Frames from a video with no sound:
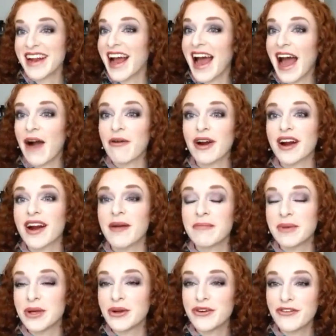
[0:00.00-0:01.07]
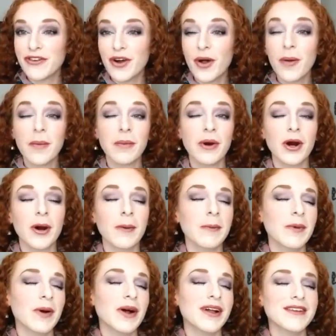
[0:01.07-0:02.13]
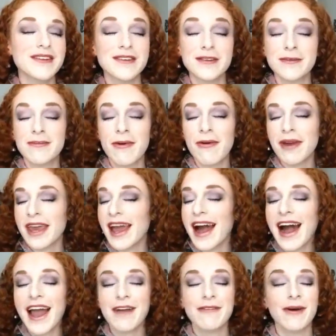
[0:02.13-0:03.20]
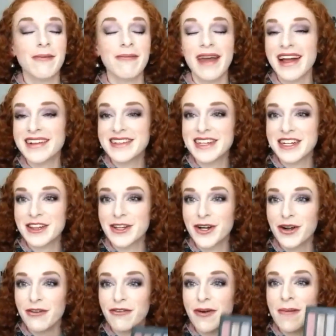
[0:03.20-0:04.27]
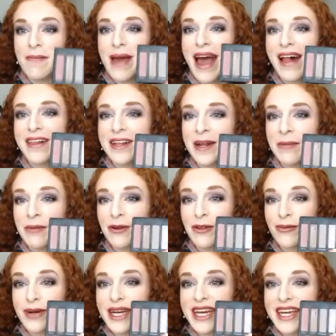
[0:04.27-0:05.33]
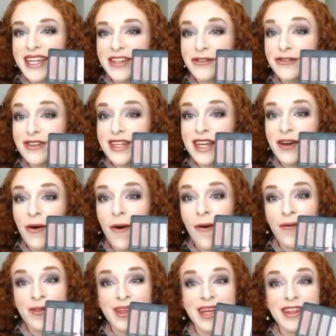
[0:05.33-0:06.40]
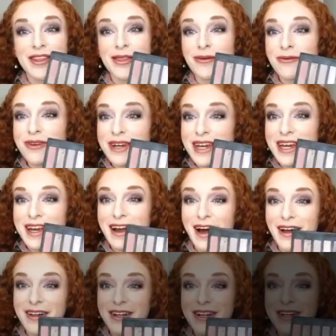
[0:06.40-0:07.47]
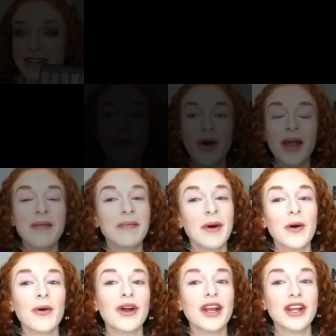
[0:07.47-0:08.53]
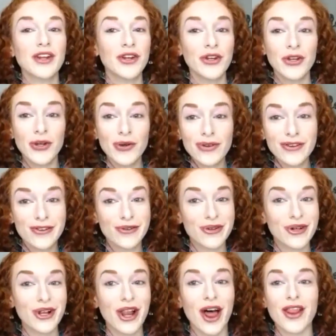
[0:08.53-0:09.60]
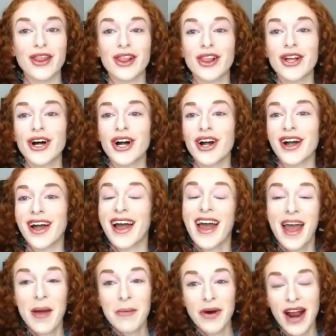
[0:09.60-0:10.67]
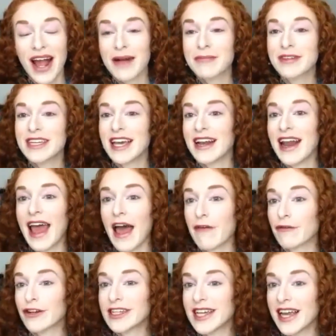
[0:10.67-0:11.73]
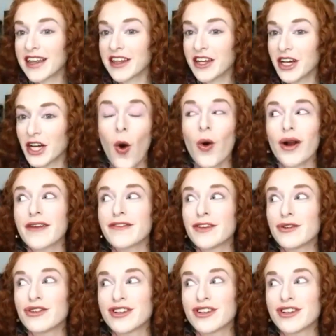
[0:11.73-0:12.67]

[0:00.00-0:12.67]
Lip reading: it, our beautiful purple smoky eye romantic look from palette number 3 using only 3 colors. For a more neutral look, perhaps an everyday look, or if you